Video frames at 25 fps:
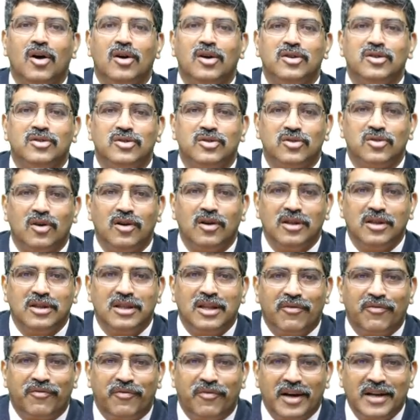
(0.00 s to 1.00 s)
So,
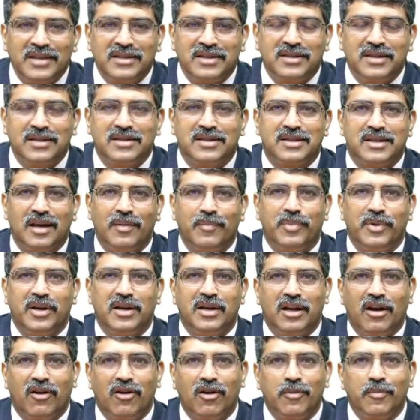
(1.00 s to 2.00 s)
the first step
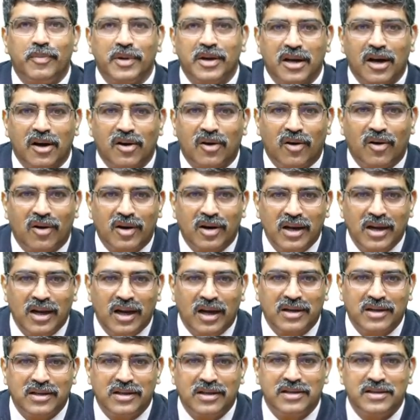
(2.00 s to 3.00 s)
in developing a coronary
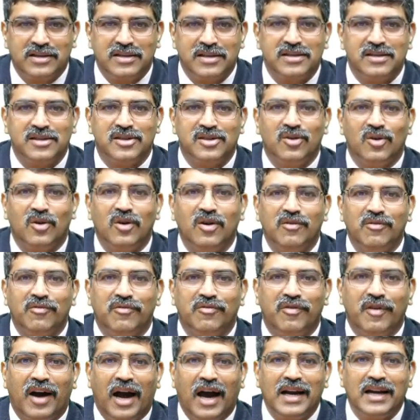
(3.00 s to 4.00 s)
artery disease is your
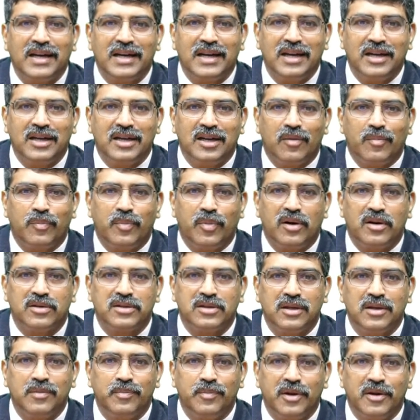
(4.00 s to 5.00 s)
fatty
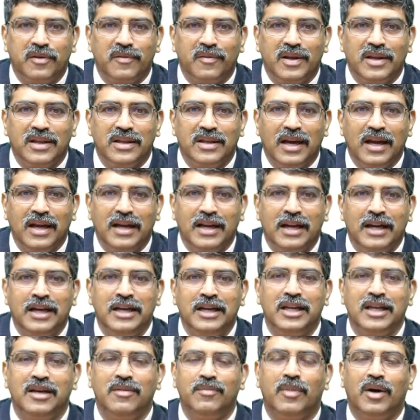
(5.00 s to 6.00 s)
deposit between the
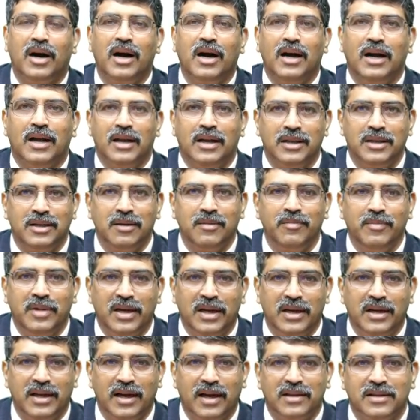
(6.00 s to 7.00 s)
intima and the
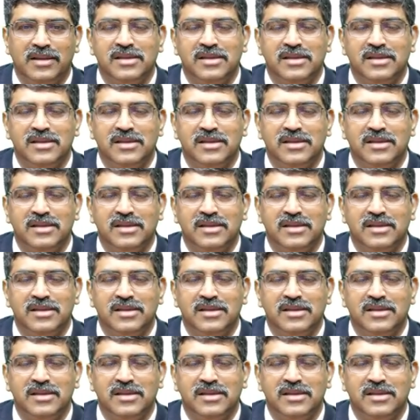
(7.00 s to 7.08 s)
media.